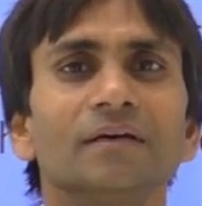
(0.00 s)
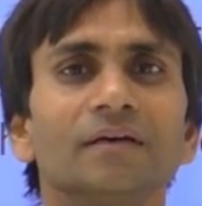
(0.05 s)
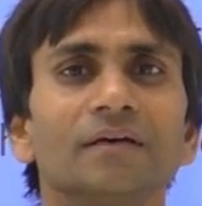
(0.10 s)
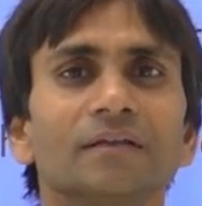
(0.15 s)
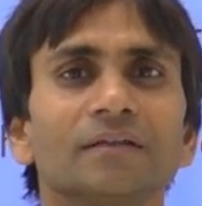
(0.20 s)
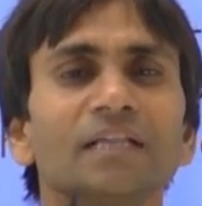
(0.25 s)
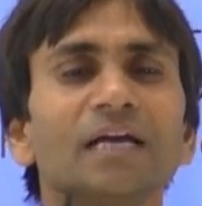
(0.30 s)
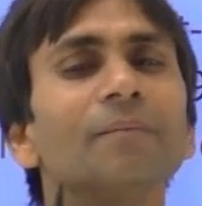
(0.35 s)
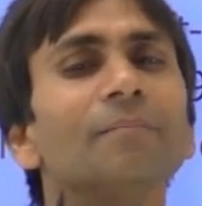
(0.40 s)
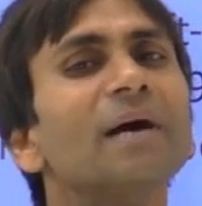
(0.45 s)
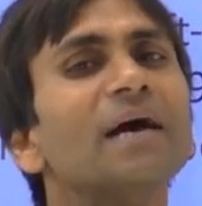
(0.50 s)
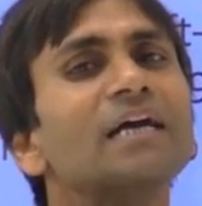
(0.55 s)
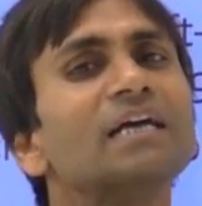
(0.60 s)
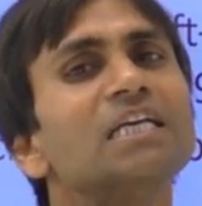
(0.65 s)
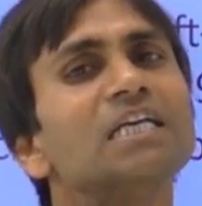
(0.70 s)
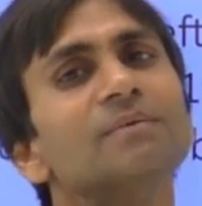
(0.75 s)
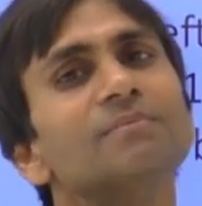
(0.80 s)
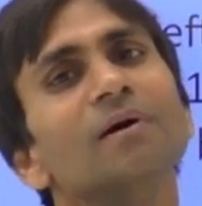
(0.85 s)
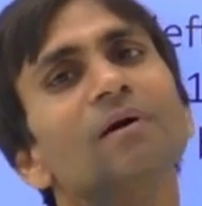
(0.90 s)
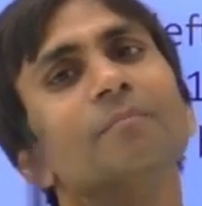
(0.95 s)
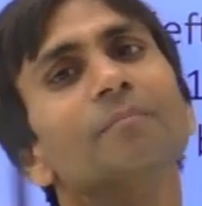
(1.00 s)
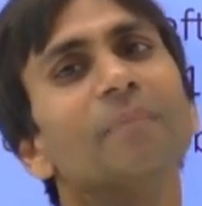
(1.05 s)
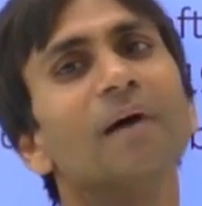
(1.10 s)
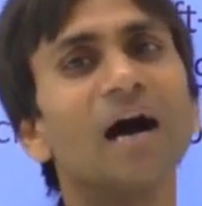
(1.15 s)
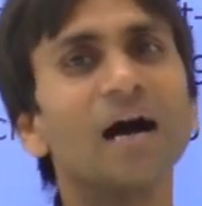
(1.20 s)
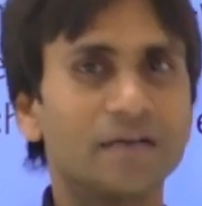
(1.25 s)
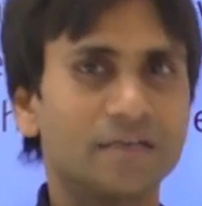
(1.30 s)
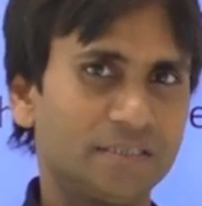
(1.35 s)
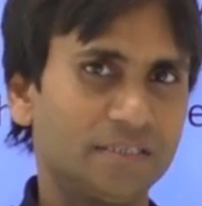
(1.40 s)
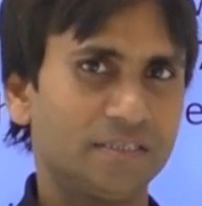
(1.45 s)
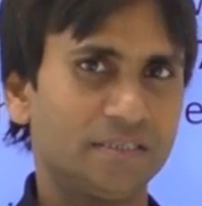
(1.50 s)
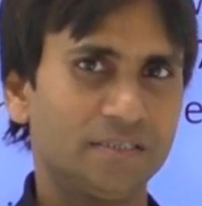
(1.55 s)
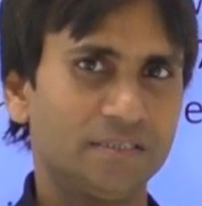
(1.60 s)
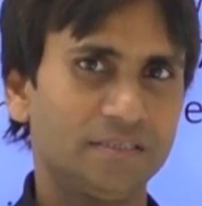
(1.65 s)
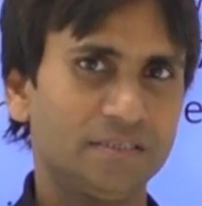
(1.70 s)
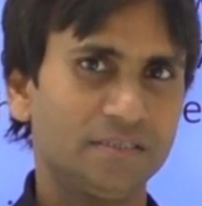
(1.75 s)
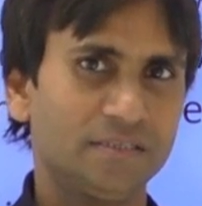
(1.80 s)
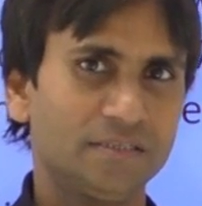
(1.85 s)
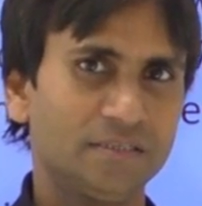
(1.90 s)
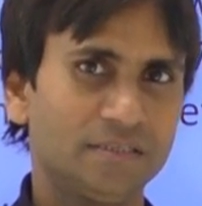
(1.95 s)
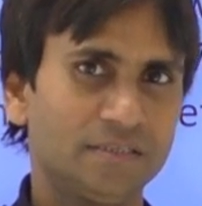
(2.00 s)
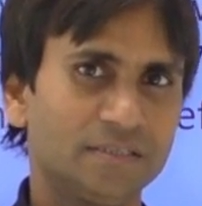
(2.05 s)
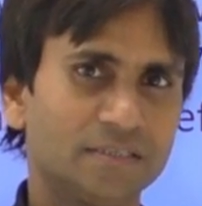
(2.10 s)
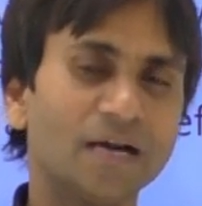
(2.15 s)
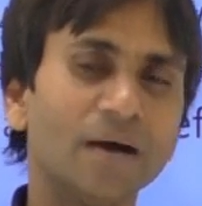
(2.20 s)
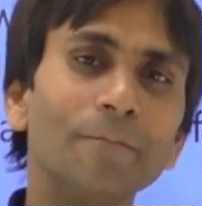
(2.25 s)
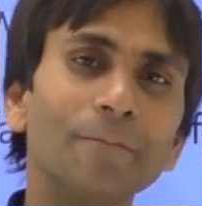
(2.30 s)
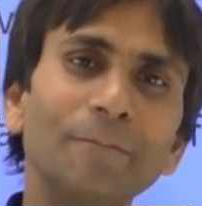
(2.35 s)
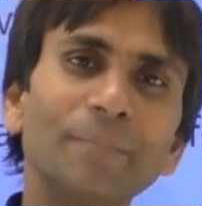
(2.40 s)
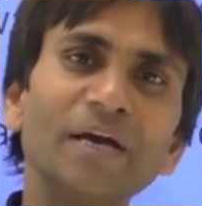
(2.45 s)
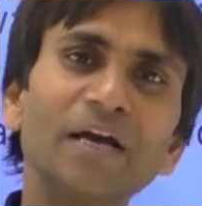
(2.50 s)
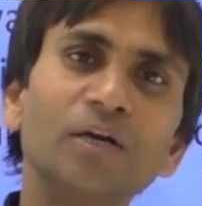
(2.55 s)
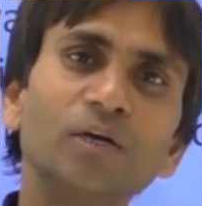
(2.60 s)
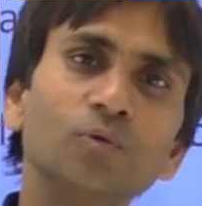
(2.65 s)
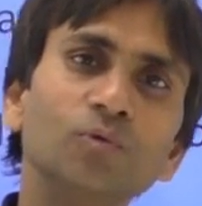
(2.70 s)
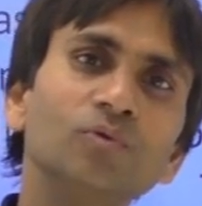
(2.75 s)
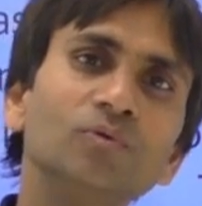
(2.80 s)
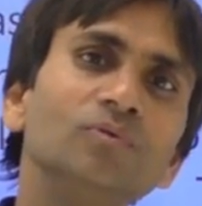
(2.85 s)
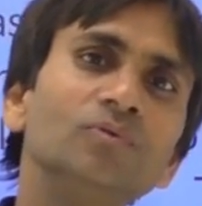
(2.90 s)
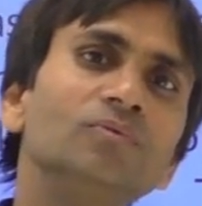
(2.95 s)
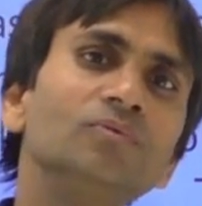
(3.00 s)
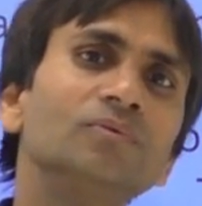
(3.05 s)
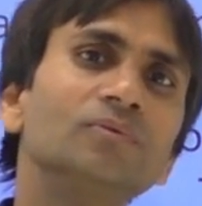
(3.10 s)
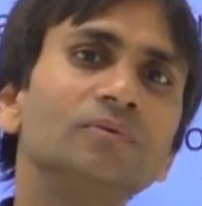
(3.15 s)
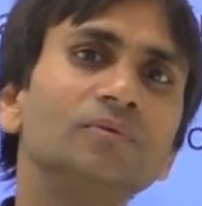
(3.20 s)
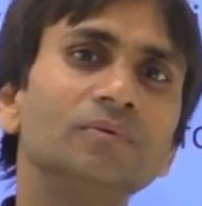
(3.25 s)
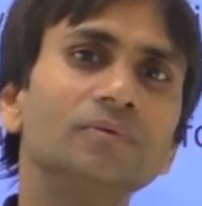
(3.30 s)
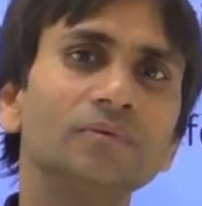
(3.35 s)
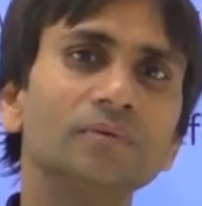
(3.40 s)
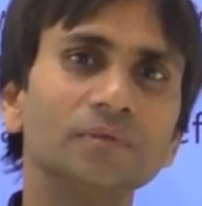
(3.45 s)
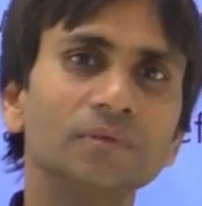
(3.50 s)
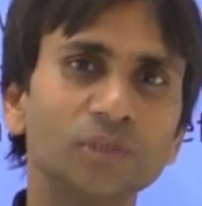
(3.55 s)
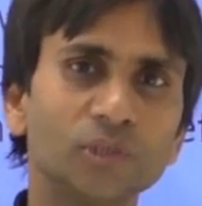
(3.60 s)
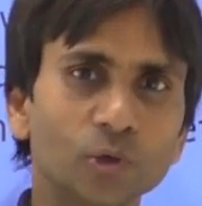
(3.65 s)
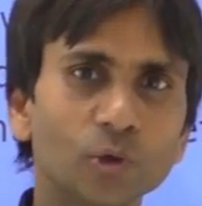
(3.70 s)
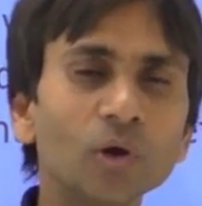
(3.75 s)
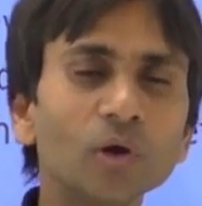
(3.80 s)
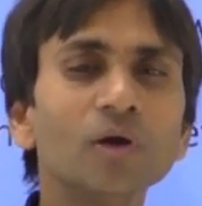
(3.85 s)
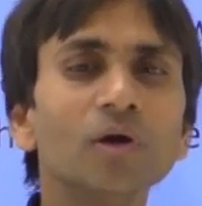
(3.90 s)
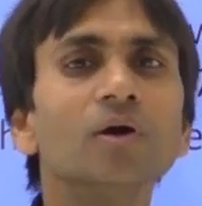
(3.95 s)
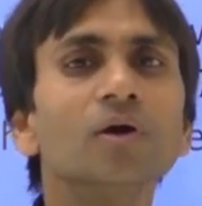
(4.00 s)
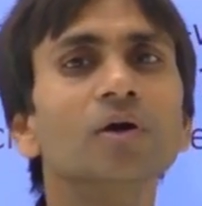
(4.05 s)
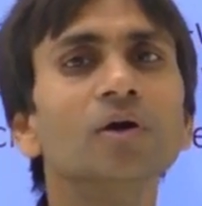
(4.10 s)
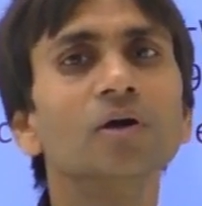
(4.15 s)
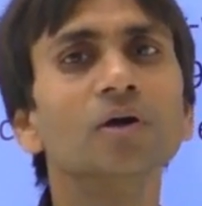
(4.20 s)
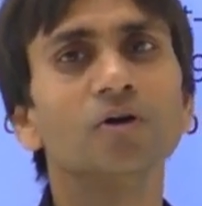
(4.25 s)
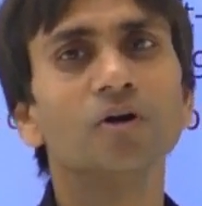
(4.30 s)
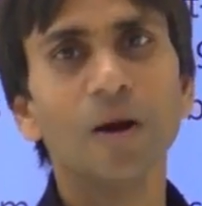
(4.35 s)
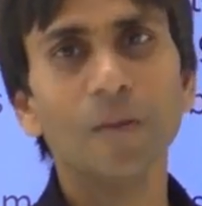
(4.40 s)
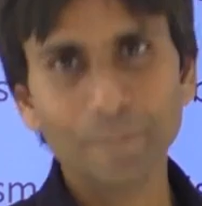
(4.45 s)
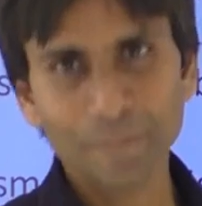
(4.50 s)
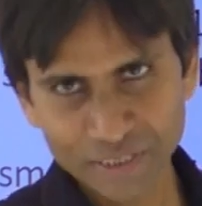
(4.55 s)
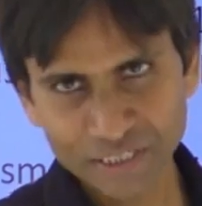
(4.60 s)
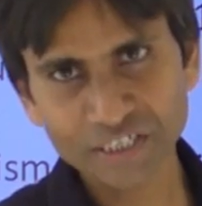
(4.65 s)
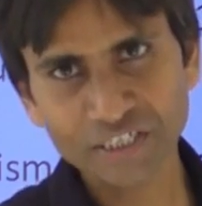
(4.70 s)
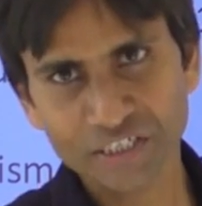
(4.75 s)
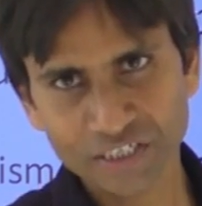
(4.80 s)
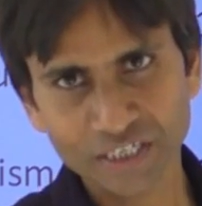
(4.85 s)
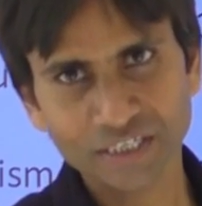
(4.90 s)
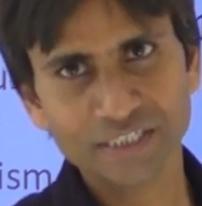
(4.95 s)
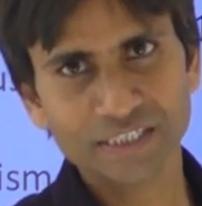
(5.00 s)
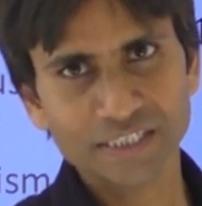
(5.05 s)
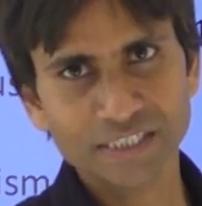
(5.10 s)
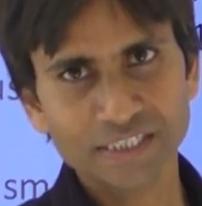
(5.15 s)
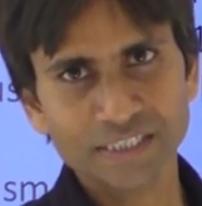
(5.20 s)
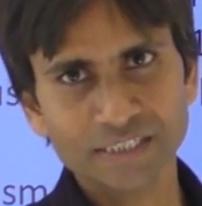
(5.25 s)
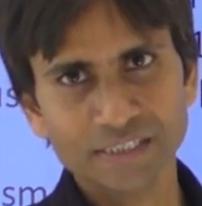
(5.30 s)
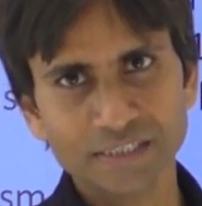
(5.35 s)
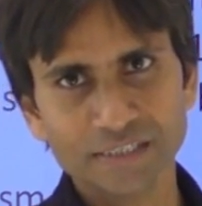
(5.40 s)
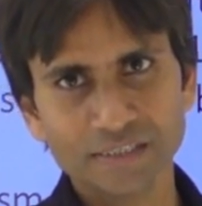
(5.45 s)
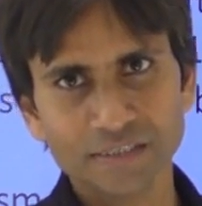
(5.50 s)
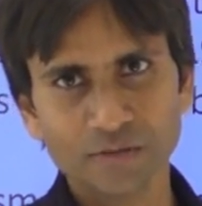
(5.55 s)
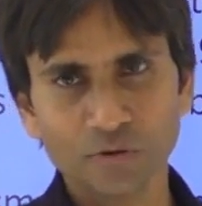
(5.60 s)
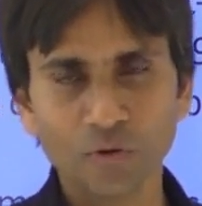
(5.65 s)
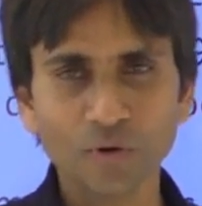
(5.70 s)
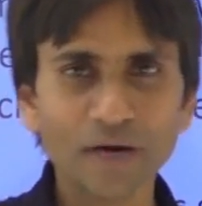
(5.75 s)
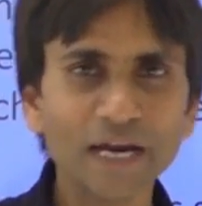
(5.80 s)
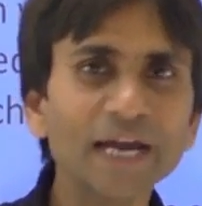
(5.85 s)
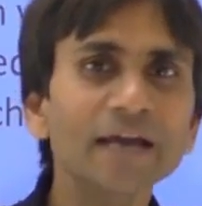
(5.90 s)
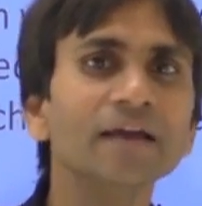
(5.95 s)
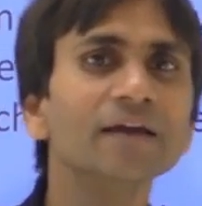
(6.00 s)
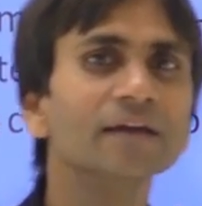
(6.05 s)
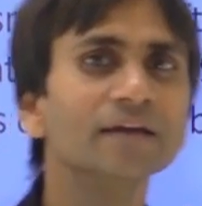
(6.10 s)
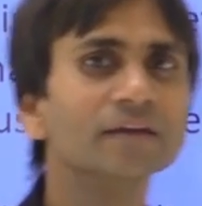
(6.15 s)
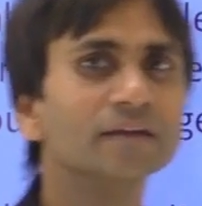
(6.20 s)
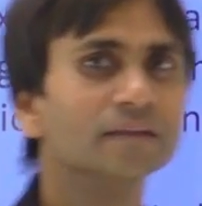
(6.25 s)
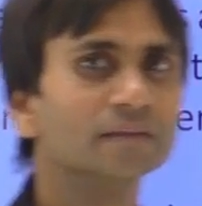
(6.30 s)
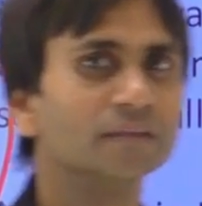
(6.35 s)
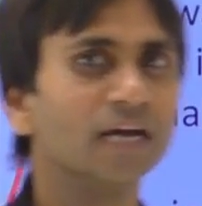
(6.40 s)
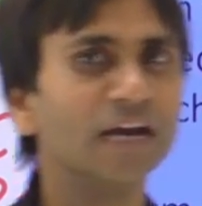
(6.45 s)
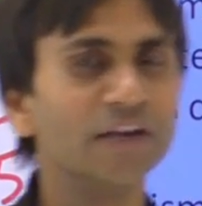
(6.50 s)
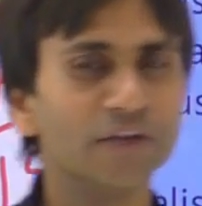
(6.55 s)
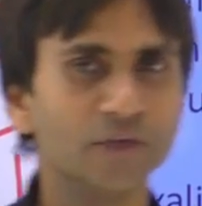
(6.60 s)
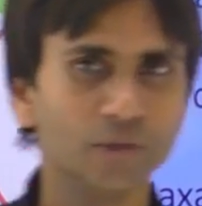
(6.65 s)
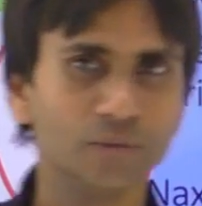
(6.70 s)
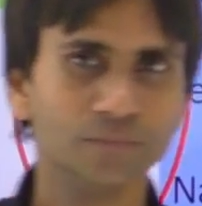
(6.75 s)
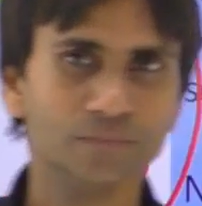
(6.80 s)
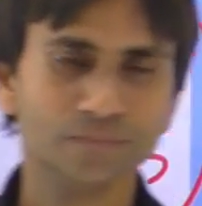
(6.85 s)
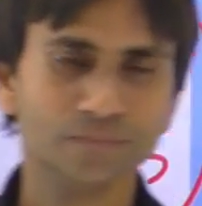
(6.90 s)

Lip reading: the maximum marks compared to your competitors. Okay, thank you.